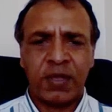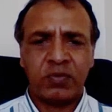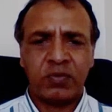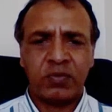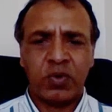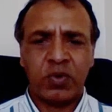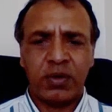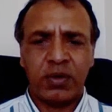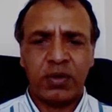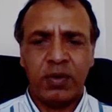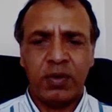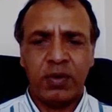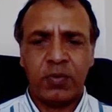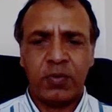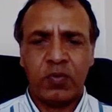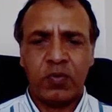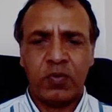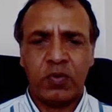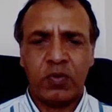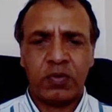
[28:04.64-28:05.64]
from that one,
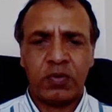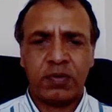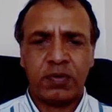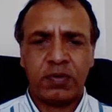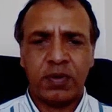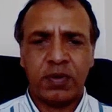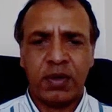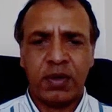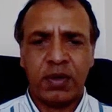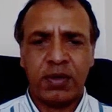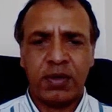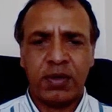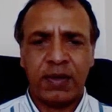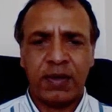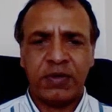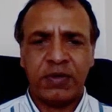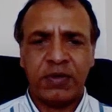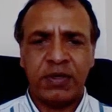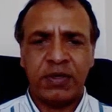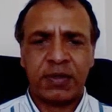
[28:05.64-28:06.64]
because
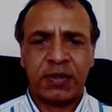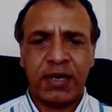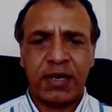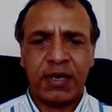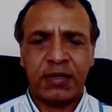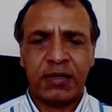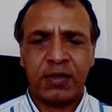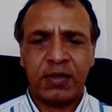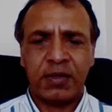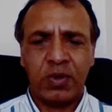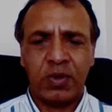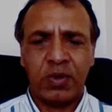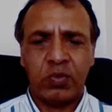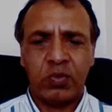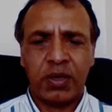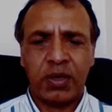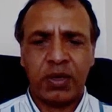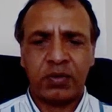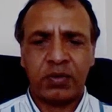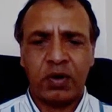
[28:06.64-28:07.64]
11 years later,
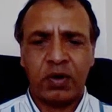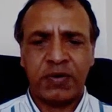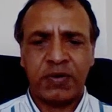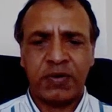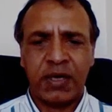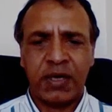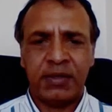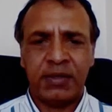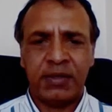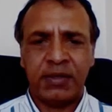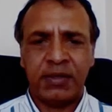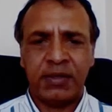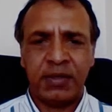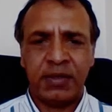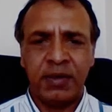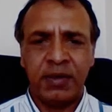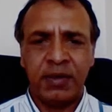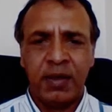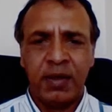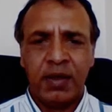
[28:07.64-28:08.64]
when we had
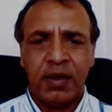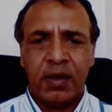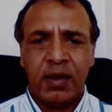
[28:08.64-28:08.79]
Covid-19,